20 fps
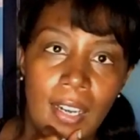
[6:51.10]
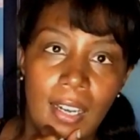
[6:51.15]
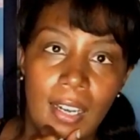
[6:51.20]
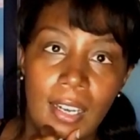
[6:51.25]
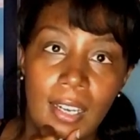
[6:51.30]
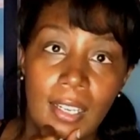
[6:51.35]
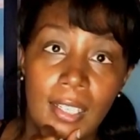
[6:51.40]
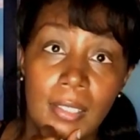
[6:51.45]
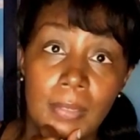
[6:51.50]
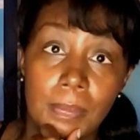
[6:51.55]

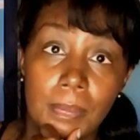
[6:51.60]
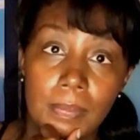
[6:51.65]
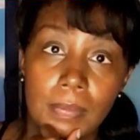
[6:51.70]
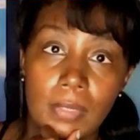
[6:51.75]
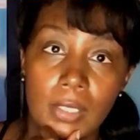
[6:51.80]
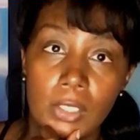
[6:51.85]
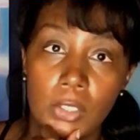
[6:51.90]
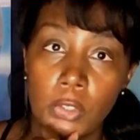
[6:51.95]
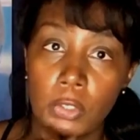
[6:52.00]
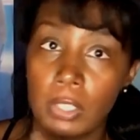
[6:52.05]

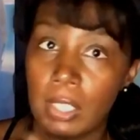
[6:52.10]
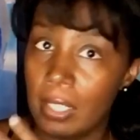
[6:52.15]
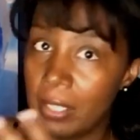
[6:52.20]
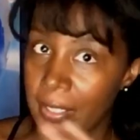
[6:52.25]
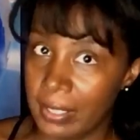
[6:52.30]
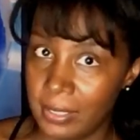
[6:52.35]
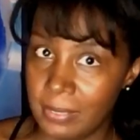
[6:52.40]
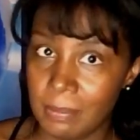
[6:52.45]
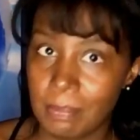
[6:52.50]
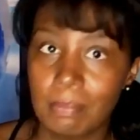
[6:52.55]
draw
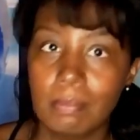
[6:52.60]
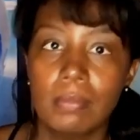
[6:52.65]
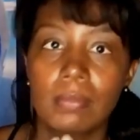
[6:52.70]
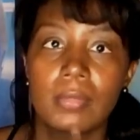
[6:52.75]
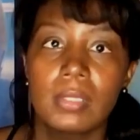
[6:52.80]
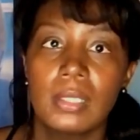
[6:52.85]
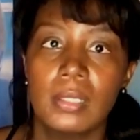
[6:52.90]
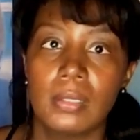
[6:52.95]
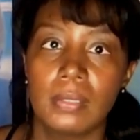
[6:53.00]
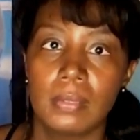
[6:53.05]
in
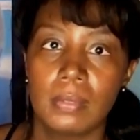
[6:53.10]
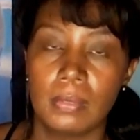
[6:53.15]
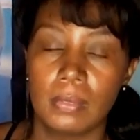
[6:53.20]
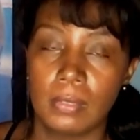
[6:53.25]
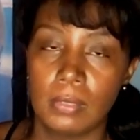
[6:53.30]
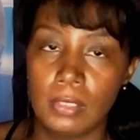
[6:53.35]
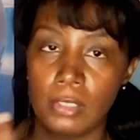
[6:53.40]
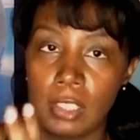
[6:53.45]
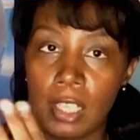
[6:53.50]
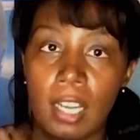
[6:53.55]

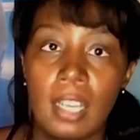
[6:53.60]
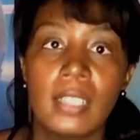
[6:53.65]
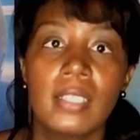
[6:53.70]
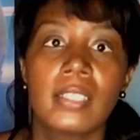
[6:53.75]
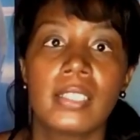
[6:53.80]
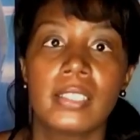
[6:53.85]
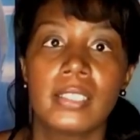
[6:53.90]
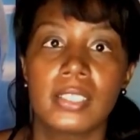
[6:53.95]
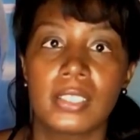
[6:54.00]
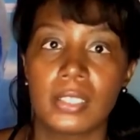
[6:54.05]

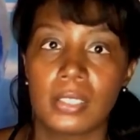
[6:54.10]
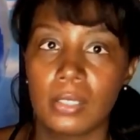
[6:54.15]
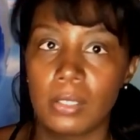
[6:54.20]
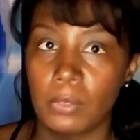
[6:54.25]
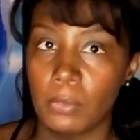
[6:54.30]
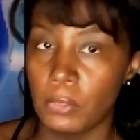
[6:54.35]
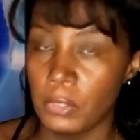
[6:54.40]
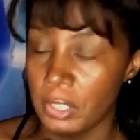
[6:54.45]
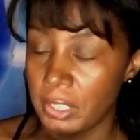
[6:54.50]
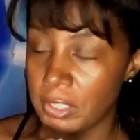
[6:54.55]
dollars
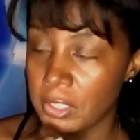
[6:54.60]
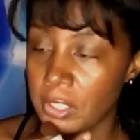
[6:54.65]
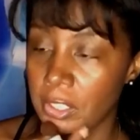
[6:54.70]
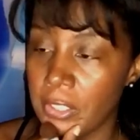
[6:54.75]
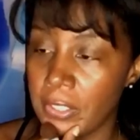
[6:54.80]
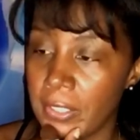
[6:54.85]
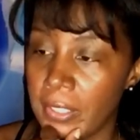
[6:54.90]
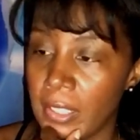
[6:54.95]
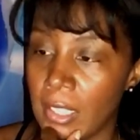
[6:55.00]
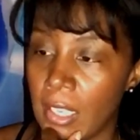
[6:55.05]
for its
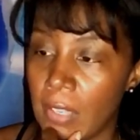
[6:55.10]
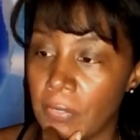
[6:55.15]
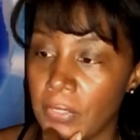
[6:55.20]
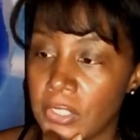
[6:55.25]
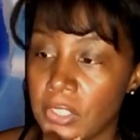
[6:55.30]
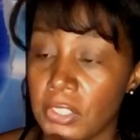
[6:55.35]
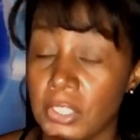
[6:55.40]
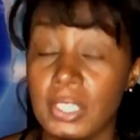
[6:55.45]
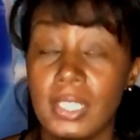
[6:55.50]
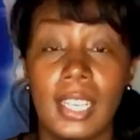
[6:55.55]
current
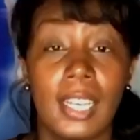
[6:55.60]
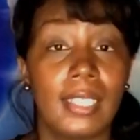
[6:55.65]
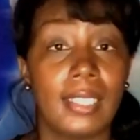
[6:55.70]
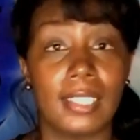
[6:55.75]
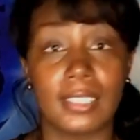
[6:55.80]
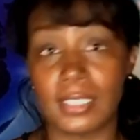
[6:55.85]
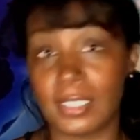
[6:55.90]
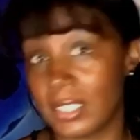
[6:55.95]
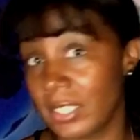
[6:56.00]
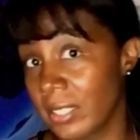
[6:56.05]
officers, not
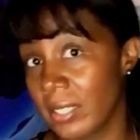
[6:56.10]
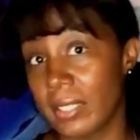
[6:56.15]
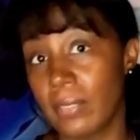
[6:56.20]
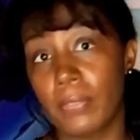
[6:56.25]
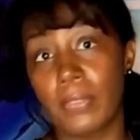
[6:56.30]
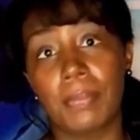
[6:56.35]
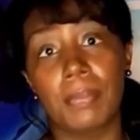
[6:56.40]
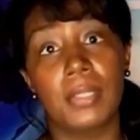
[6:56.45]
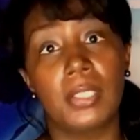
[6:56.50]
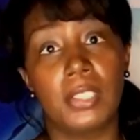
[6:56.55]
necessarily
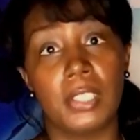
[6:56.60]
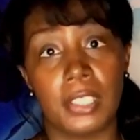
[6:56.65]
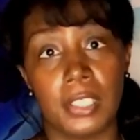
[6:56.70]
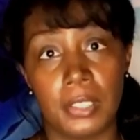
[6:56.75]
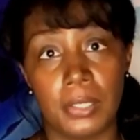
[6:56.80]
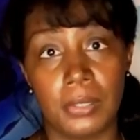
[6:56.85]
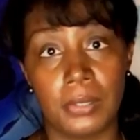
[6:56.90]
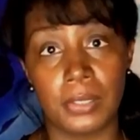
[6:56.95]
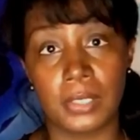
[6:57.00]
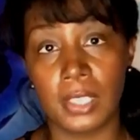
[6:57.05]
from the
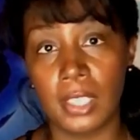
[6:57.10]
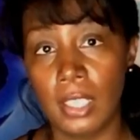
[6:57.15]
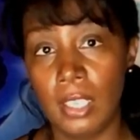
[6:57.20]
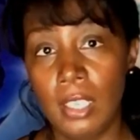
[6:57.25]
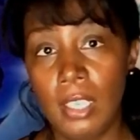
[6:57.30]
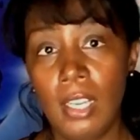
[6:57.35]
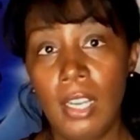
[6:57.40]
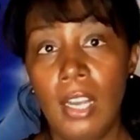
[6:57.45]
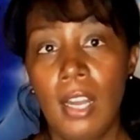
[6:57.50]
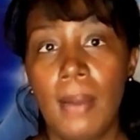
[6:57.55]
dues,
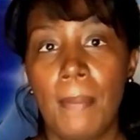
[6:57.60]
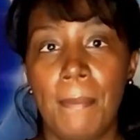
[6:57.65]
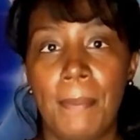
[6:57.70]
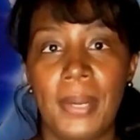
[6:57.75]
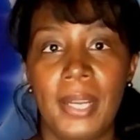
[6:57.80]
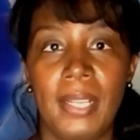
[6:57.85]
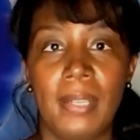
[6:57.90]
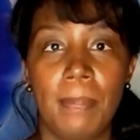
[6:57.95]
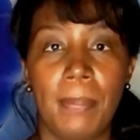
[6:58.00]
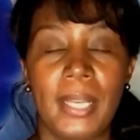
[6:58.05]

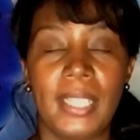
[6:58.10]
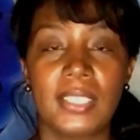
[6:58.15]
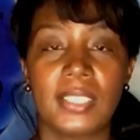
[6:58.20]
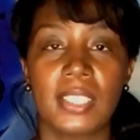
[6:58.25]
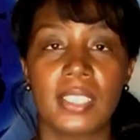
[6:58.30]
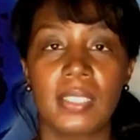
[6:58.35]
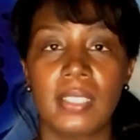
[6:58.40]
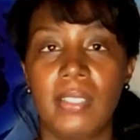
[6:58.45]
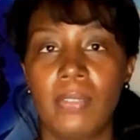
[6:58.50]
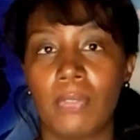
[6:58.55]
but
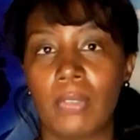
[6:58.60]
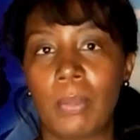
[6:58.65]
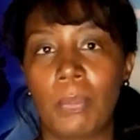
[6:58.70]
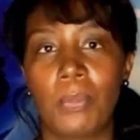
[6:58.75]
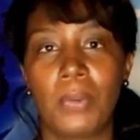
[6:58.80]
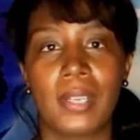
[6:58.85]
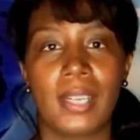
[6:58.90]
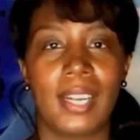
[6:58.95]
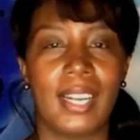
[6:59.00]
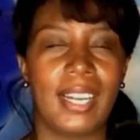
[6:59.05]
basically
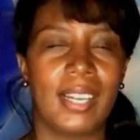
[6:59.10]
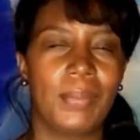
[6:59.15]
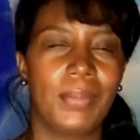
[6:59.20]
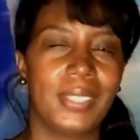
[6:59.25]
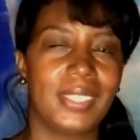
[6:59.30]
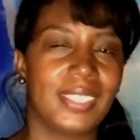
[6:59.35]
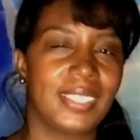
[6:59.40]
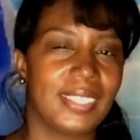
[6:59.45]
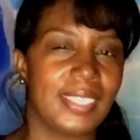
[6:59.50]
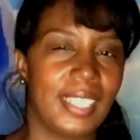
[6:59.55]
from what I
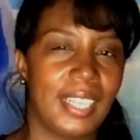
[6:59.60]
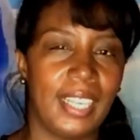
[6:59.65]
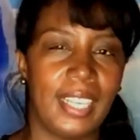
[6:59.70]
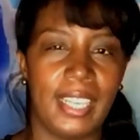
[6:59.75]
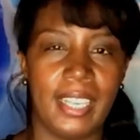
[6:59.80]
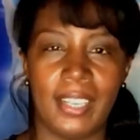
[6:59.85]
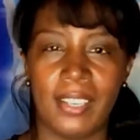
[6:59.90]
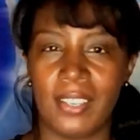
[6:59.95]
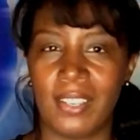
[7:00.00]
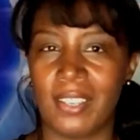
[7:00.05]
would
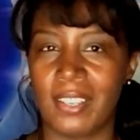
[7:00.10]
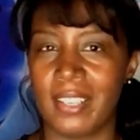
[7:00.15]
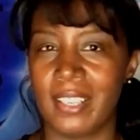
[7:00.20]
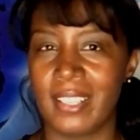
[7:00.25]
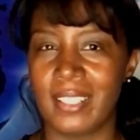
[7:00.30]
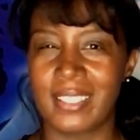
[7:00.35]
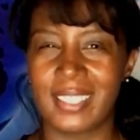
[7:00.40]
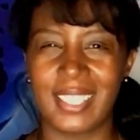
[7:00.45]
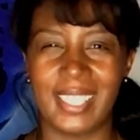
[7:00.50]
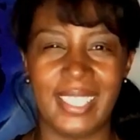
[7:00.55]
say
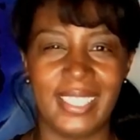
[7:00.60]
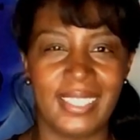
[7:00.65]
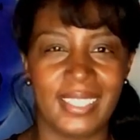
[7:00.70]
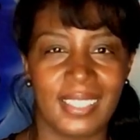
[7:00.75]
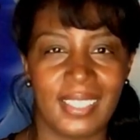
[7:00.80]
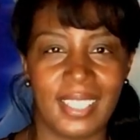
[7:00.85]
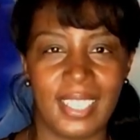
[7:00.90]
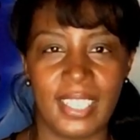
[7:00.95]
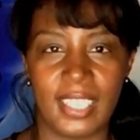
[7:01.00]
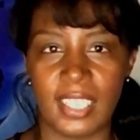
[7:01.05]
are kind
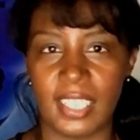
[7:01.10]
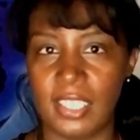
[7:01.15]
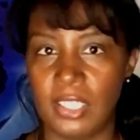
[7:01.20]
of like